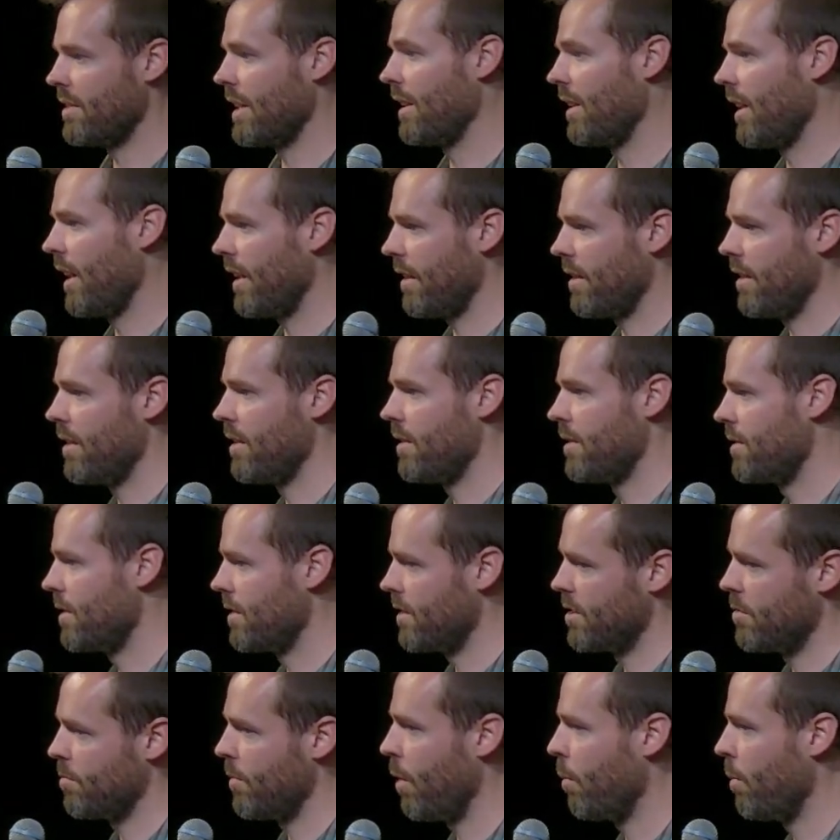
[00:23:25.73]
I like this.
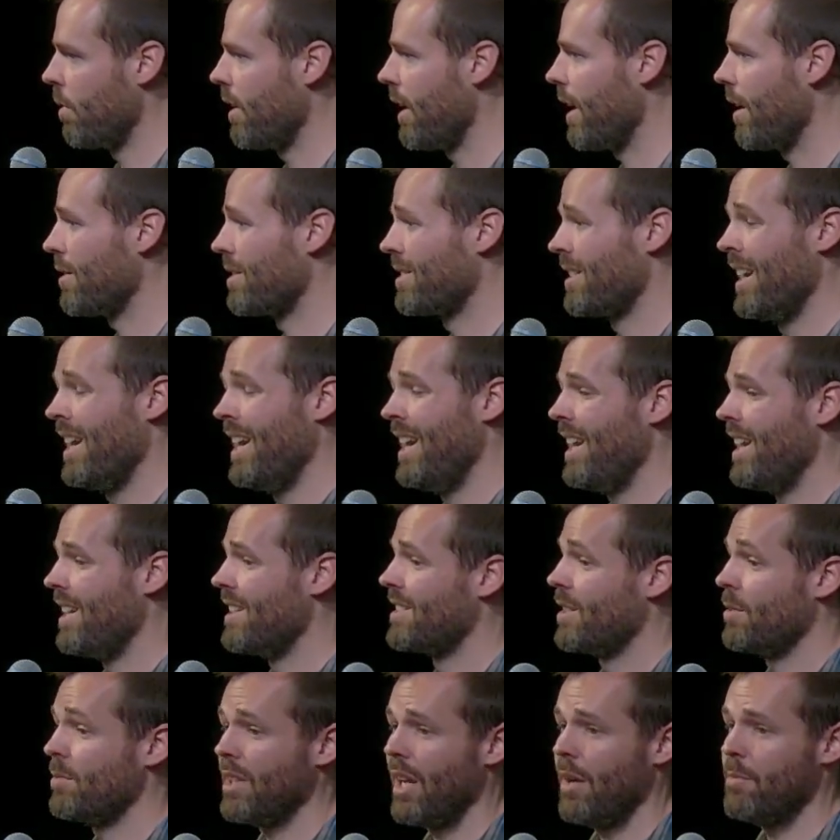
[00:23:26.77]
This is my wheelhouse. And
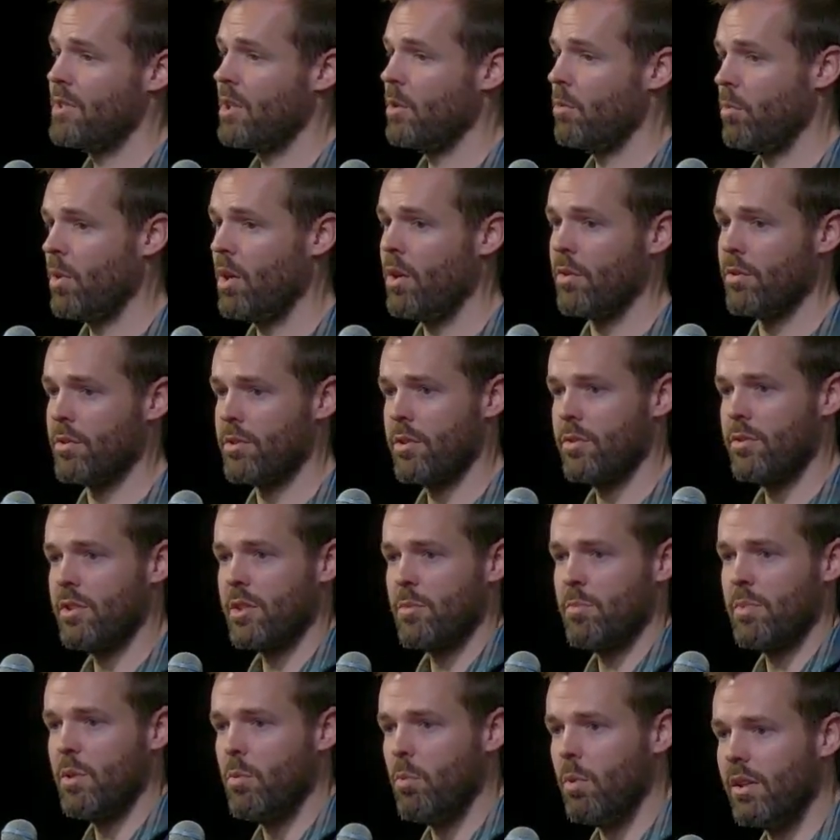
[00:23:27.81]
sometimes it won't. So
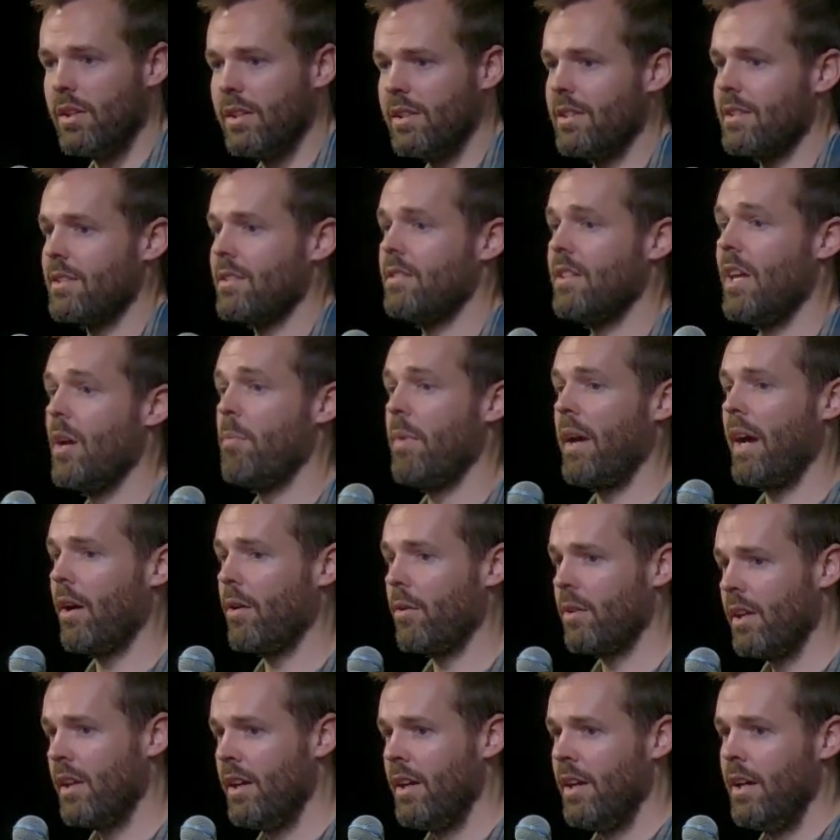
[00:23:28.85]
just be willing to step
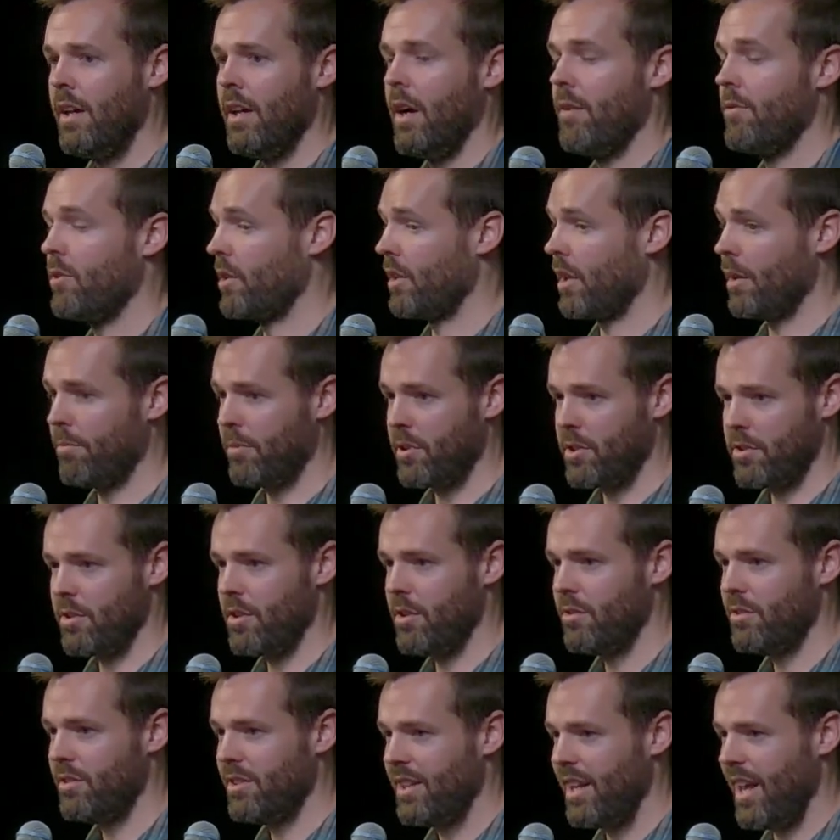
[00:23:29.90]
out of your comfort
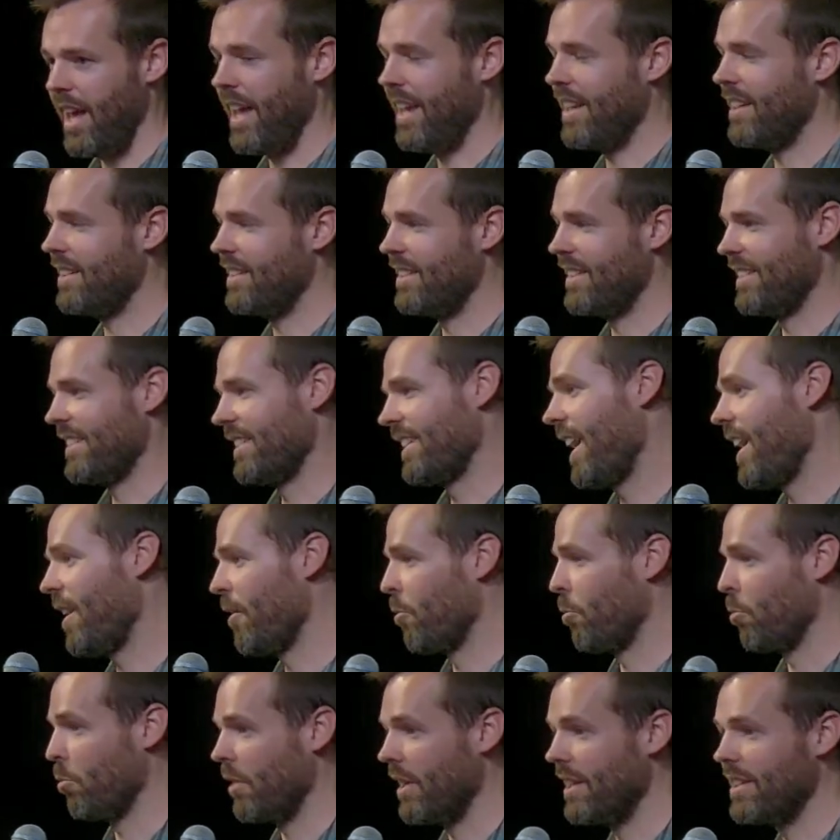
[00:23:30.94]
zone and kind
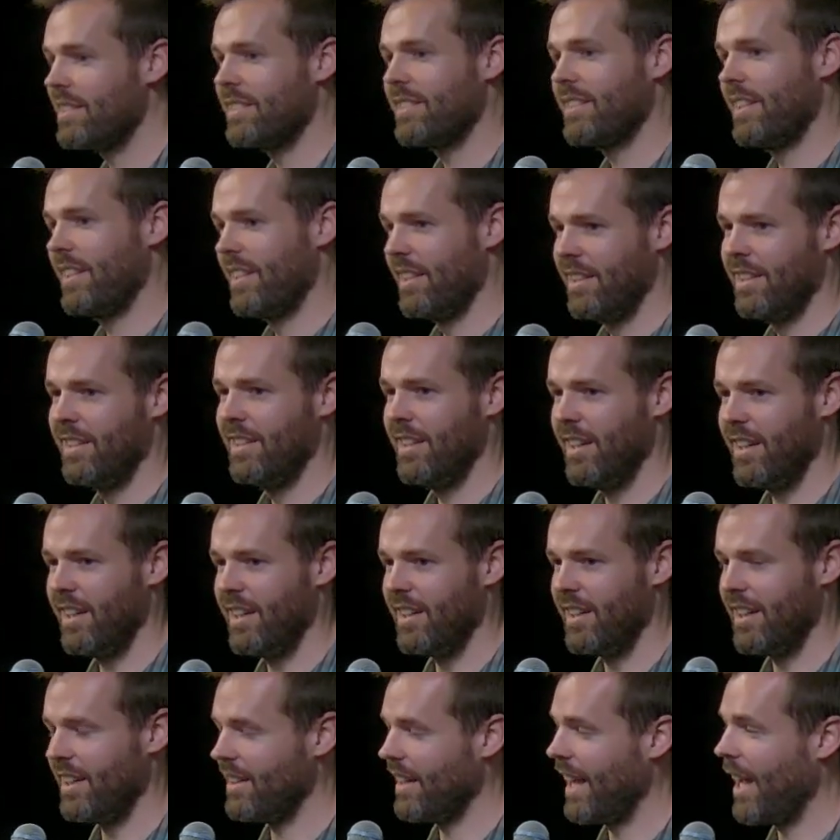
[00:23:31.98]
of risk
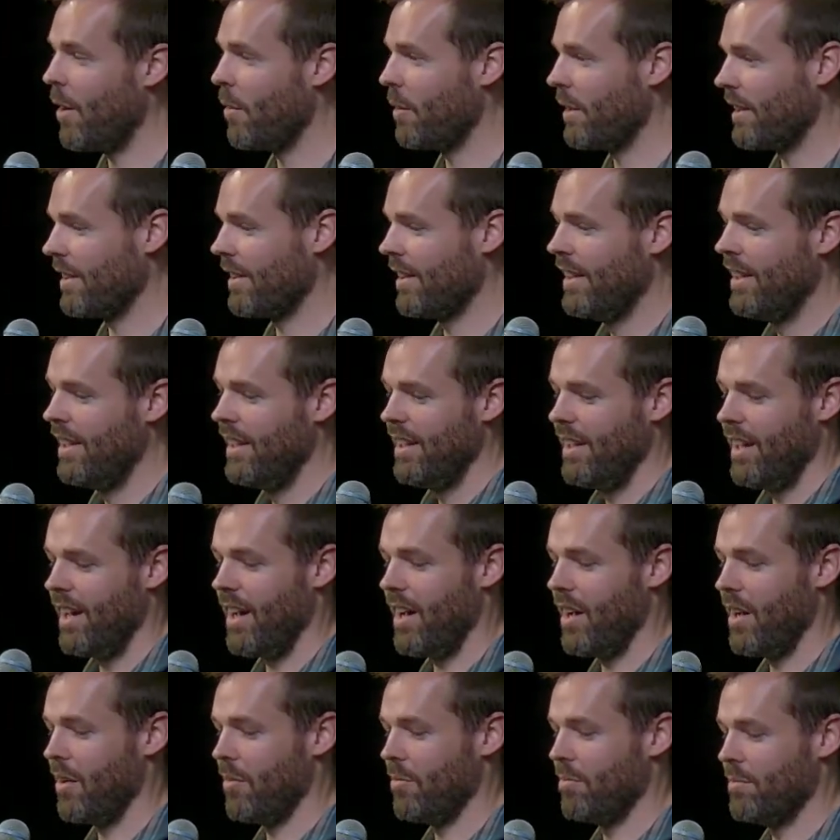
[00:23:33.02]
allowing
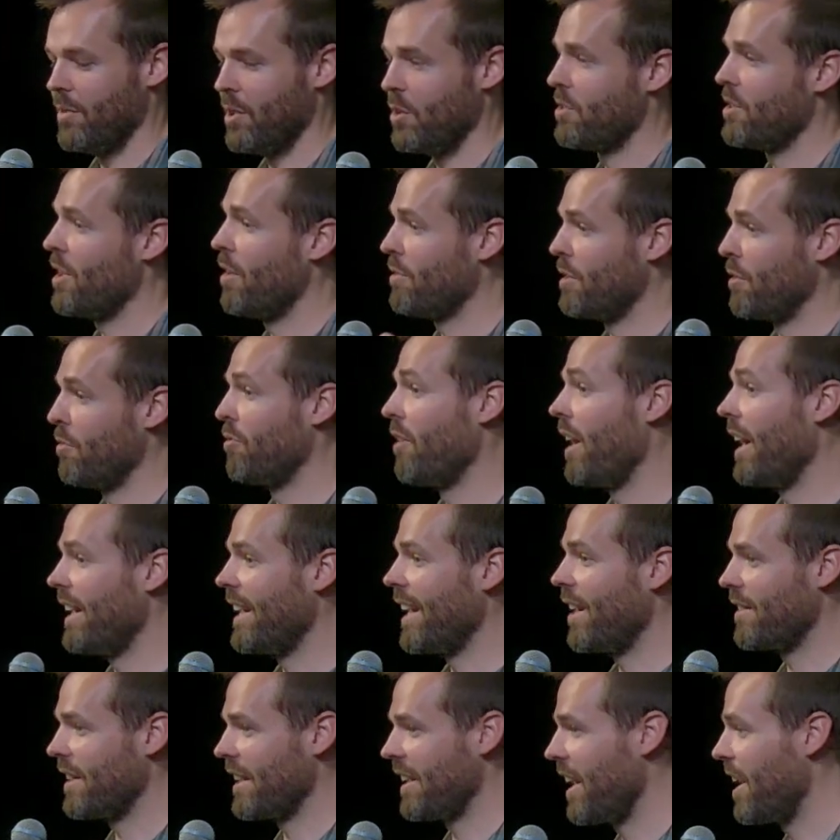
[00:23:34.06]
um, yourself to find
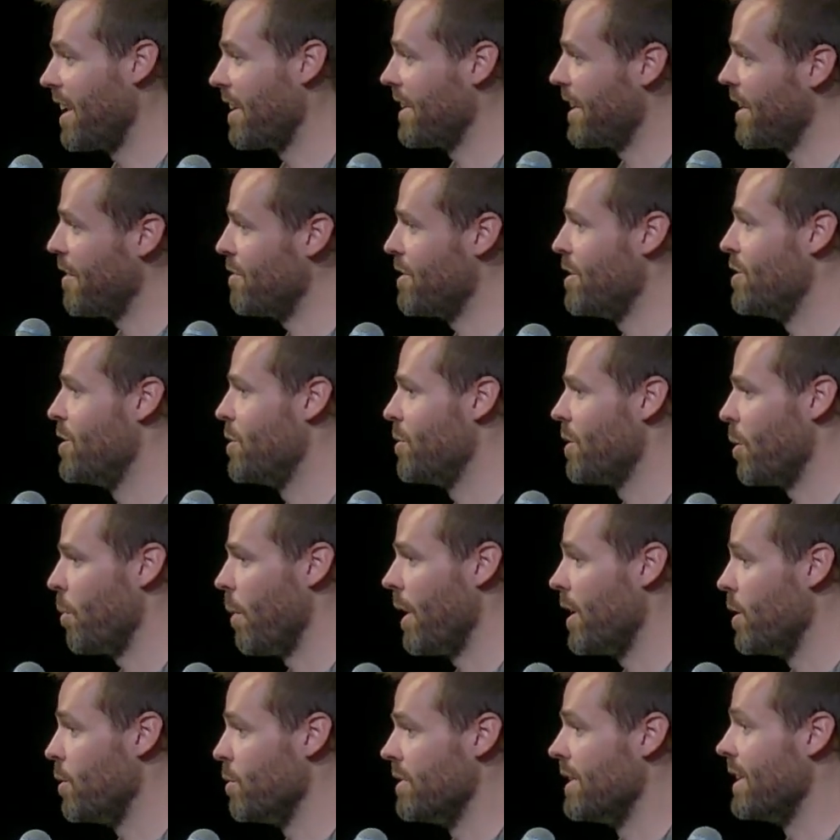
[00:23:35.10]
out that God gifted you in a way
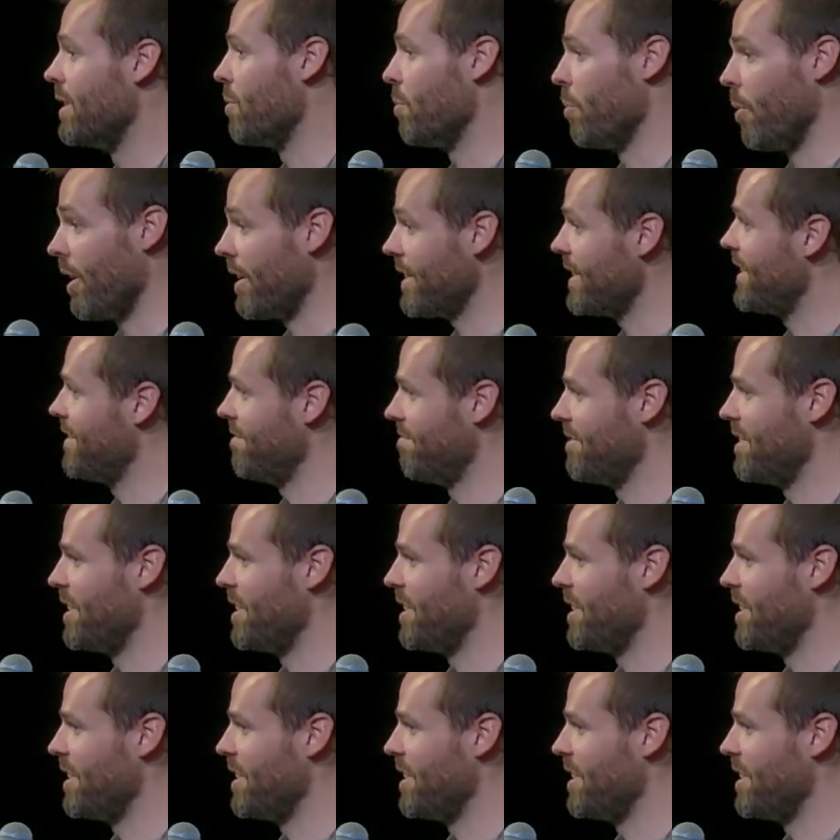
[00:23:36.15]
you didn't want.